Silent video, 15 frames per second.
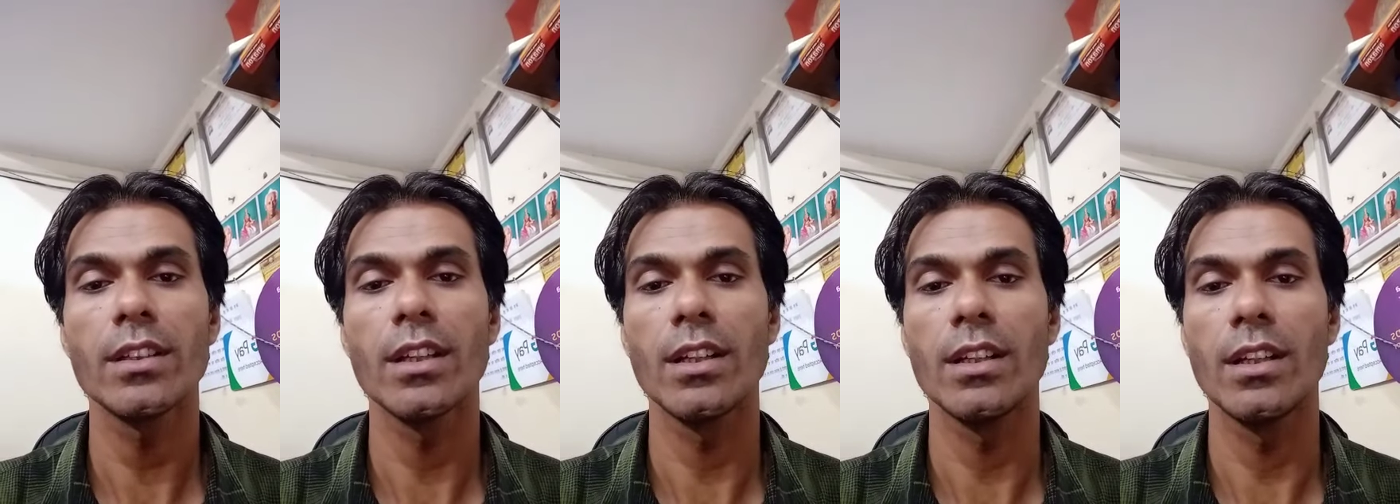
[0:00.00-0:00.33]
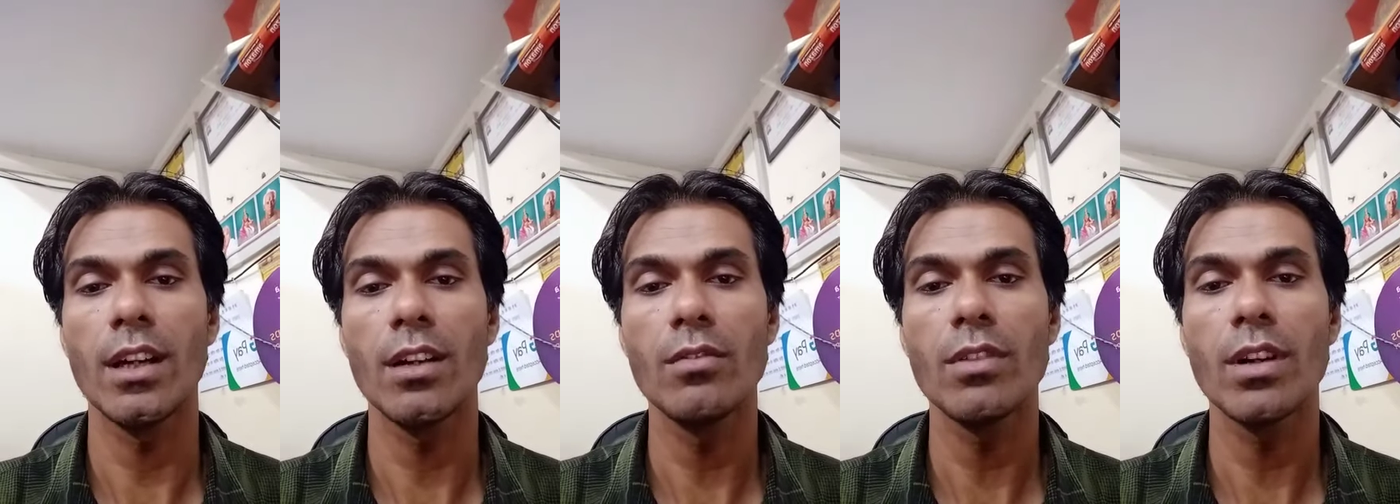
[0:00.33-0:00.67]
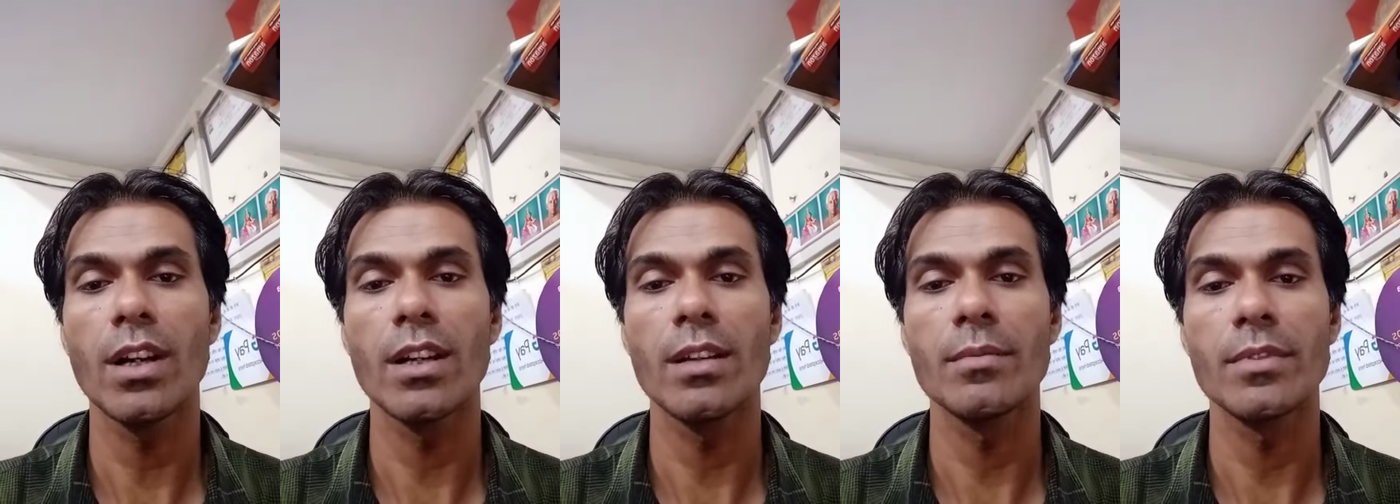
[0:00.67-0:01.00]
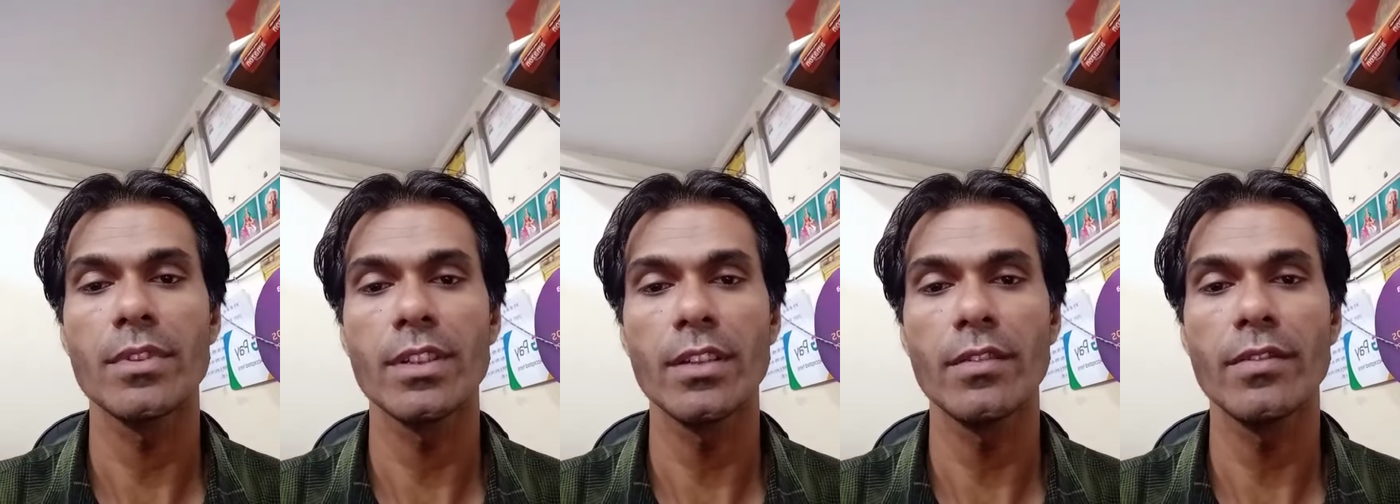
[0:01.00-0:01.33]
and now I am
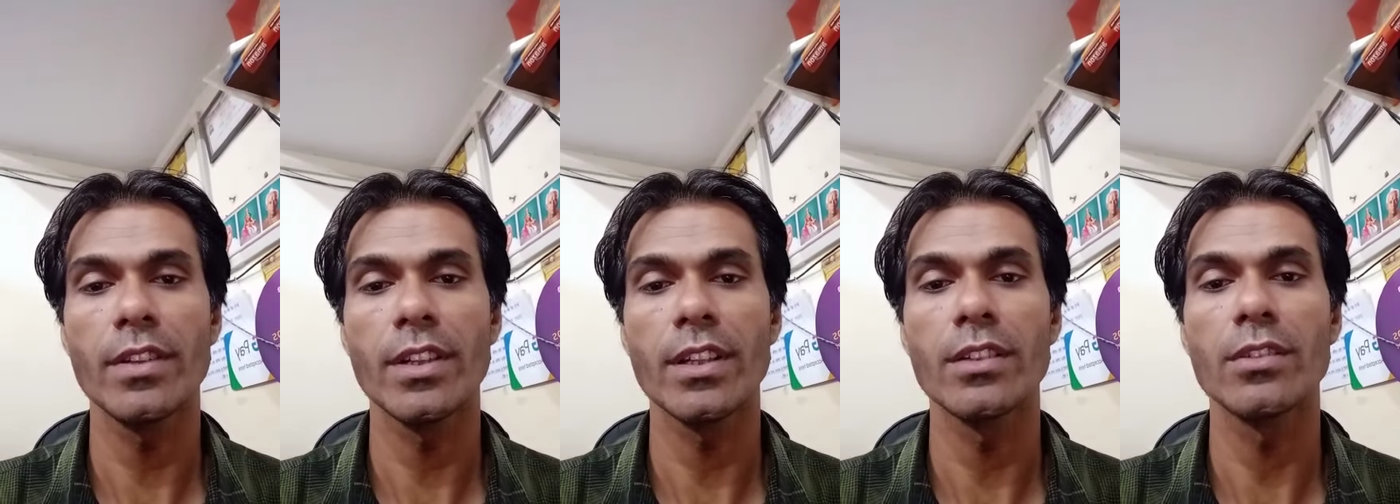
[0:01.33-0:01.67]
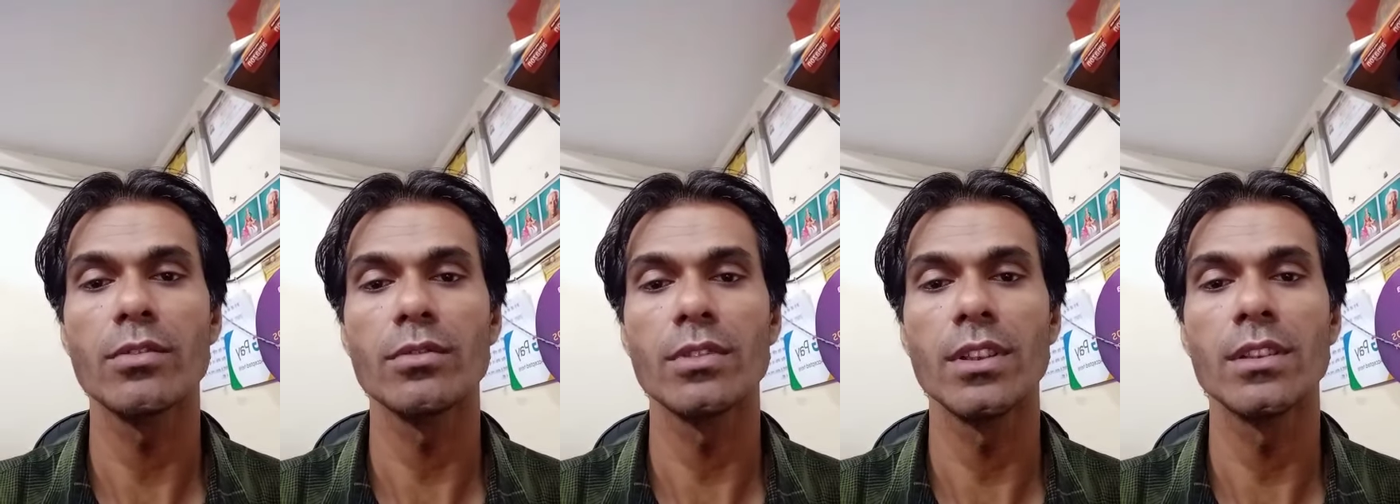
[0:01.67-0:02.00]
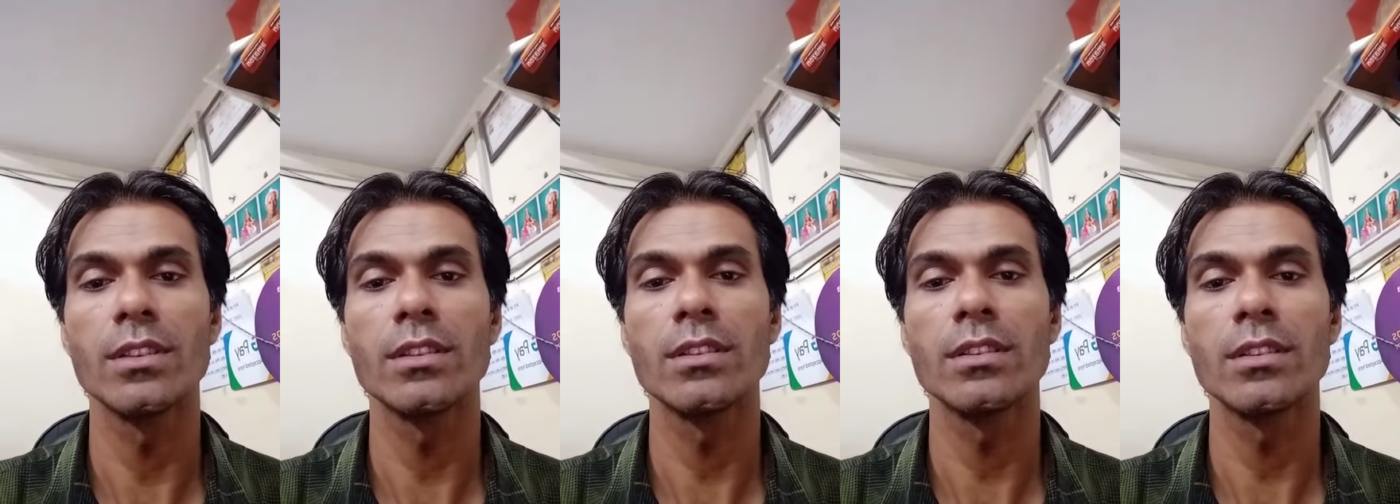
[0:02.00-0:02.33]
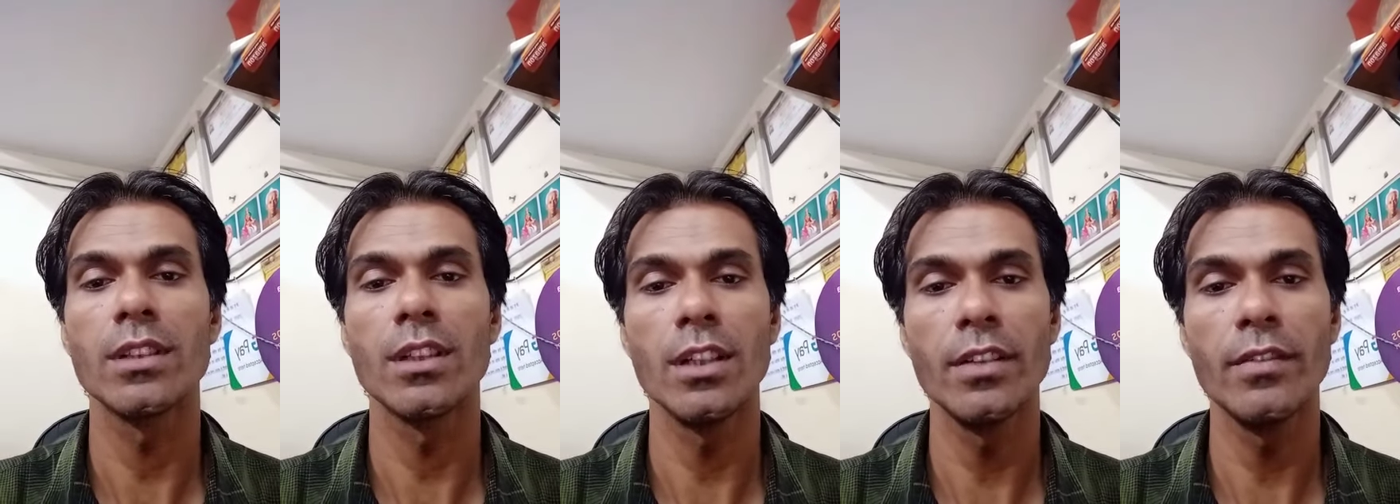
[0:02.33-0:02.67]
shifting to the
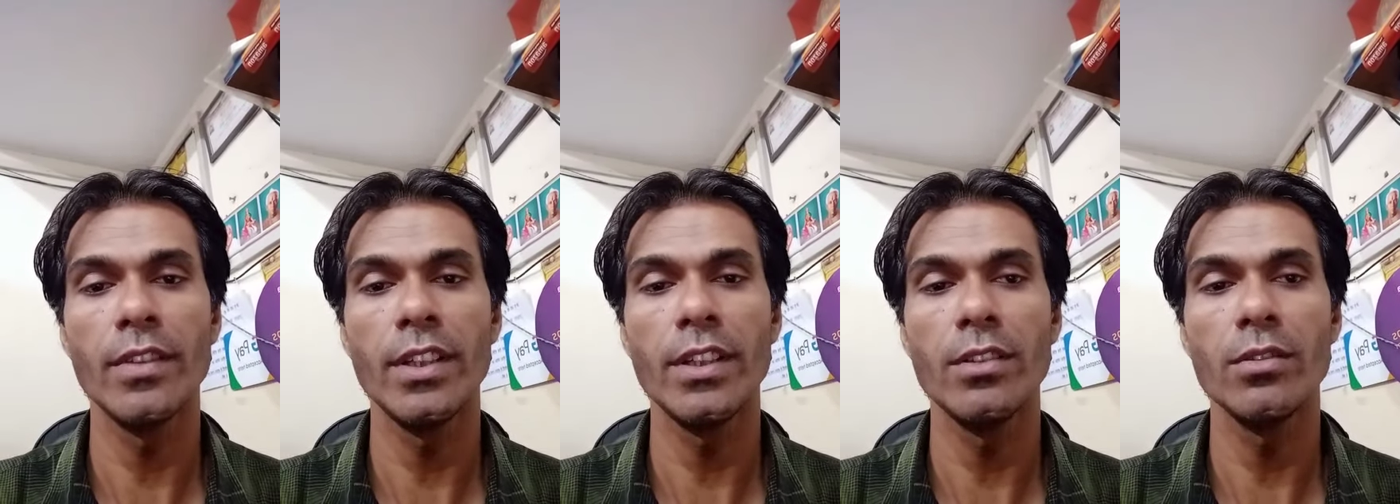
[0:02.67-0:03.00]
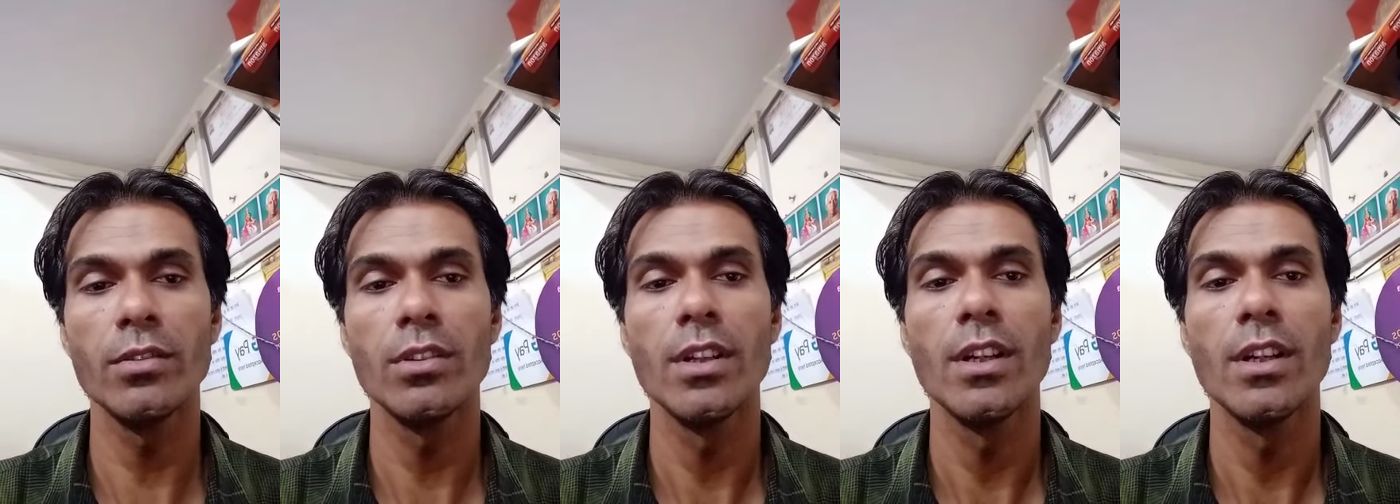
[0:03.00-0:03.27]
third video,